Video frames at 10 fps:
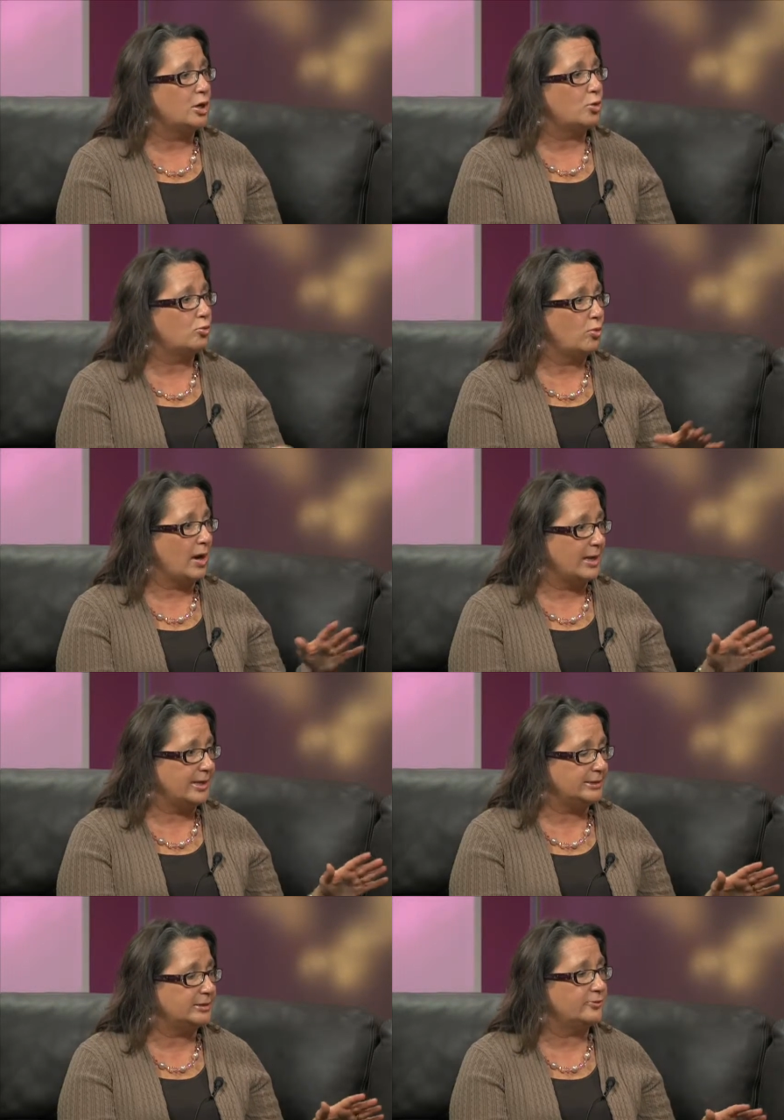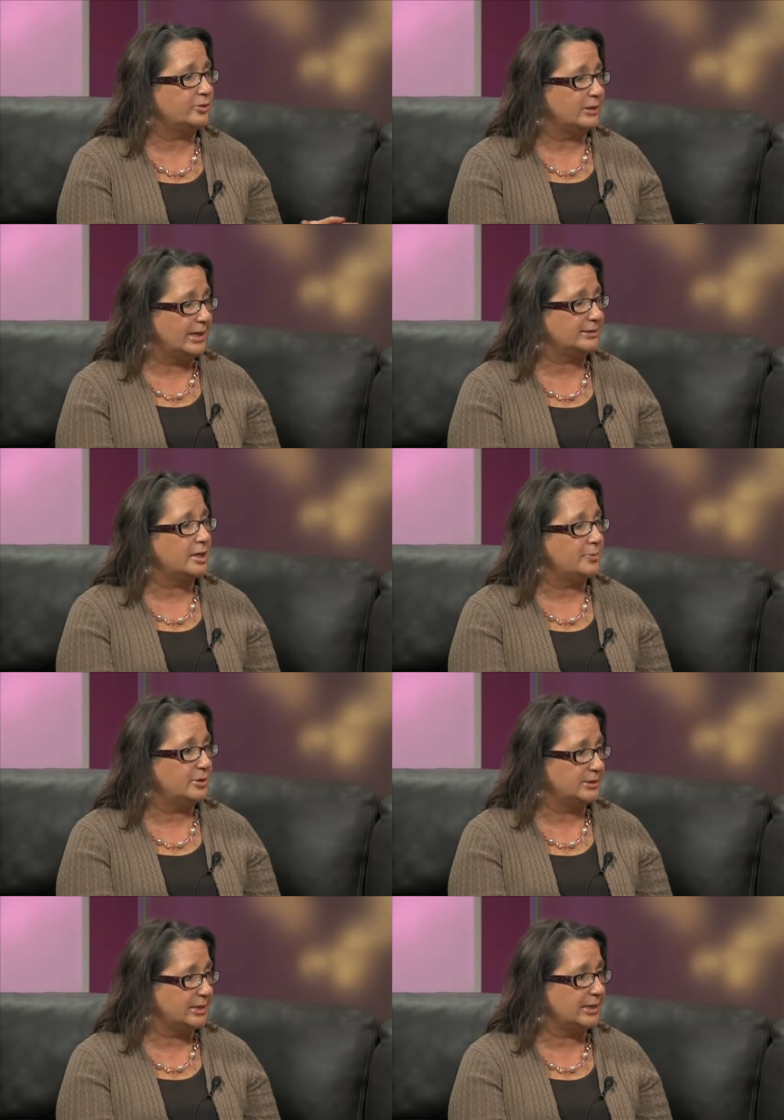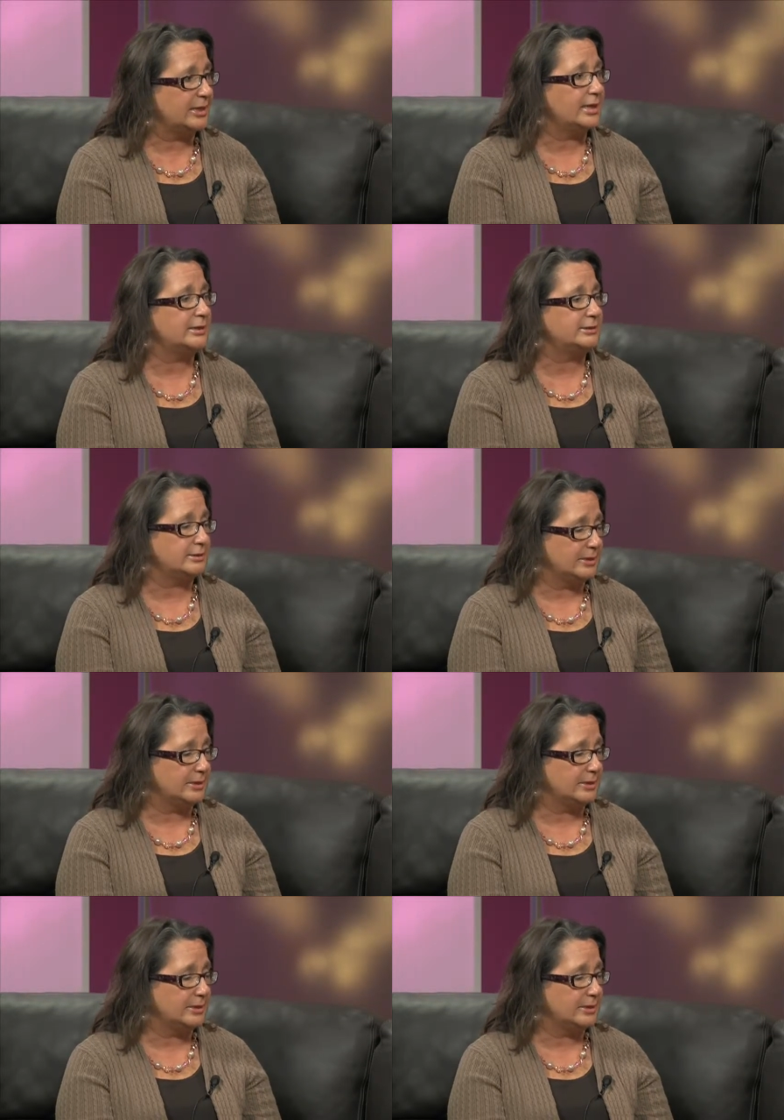rise over the last couple of decades.